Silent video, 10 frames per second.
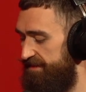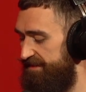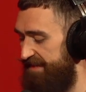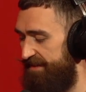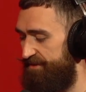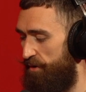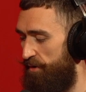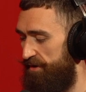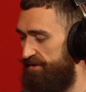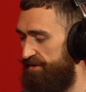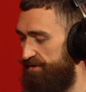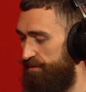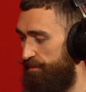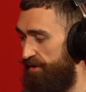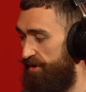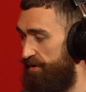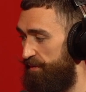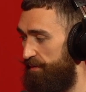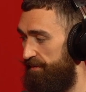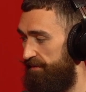sat talking to someone
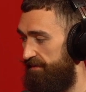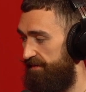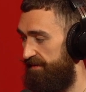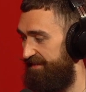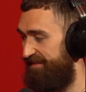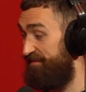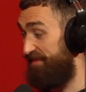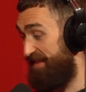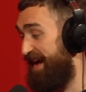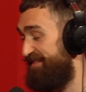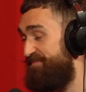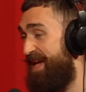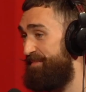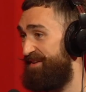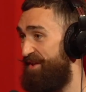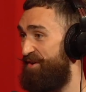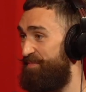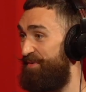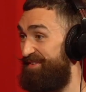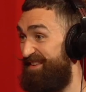who, and maybe
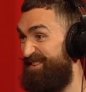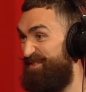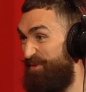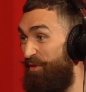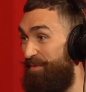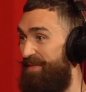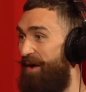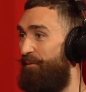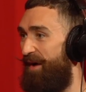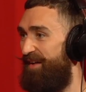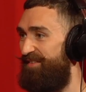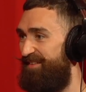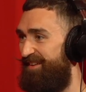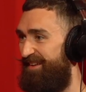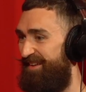knew, but didn't know them that well.